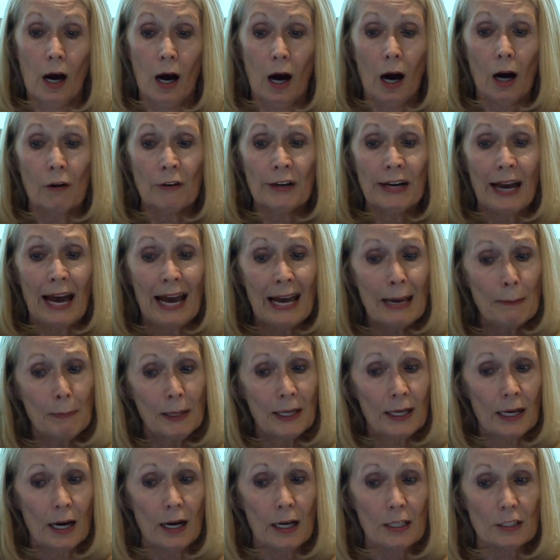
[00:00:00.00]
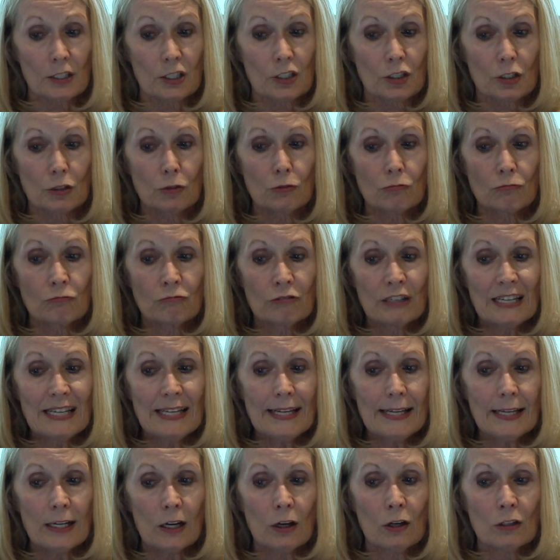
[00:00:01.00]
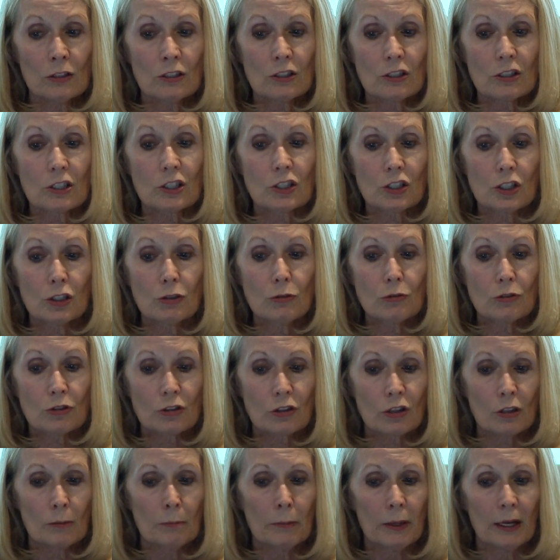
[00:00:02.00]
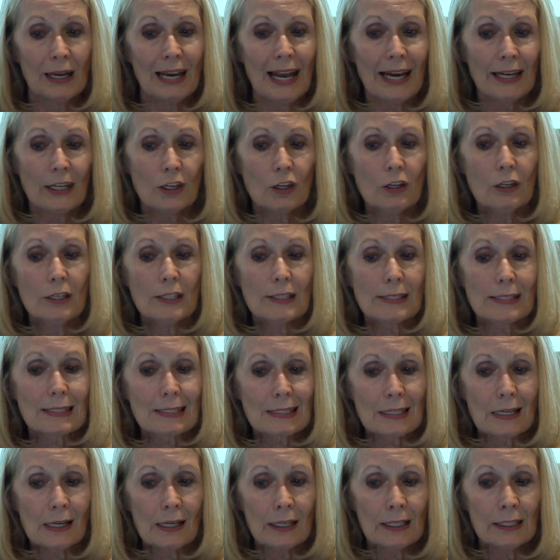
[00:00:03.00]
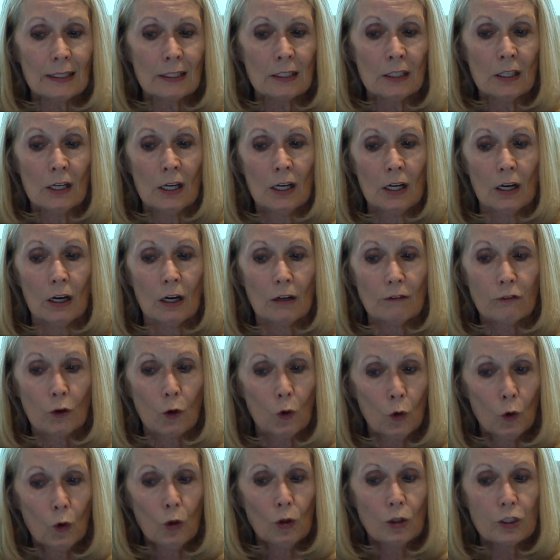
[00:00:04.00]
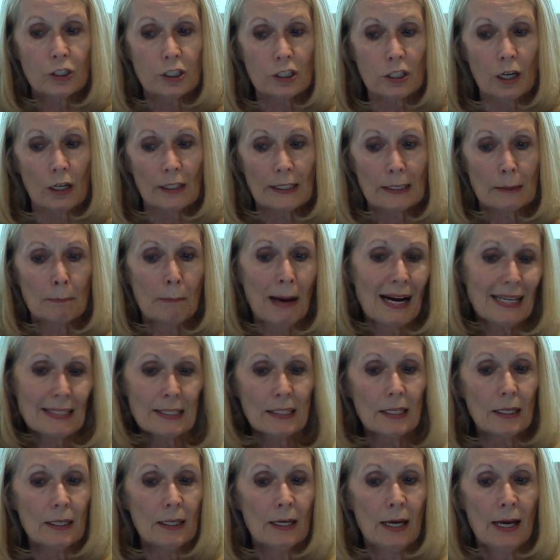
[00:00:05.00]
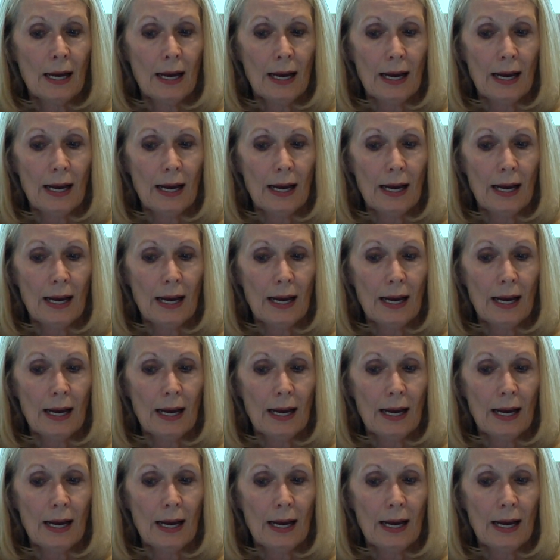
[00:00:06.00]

are enabling us to reconstitute the molecular design of all solid matter